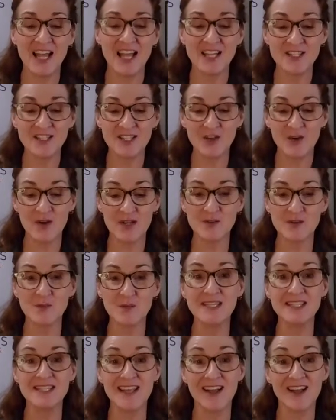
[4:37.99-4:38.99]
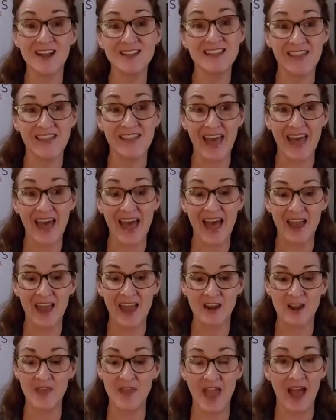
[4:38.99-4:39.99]
And so as a result of
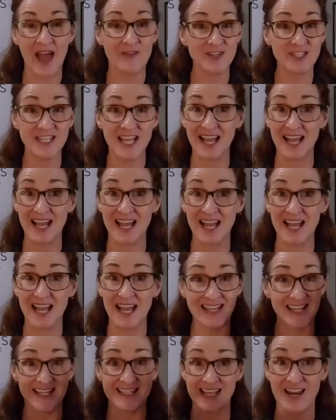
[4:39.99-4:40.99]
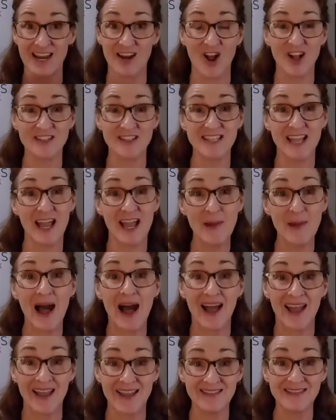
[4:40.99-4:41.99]
that, the advertising is at an
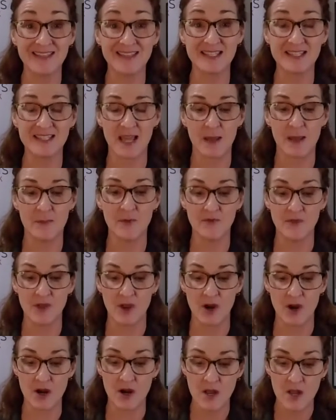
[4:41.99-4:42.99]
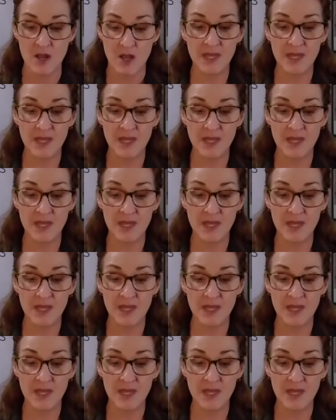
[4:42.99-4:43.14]
all-time high this time of year.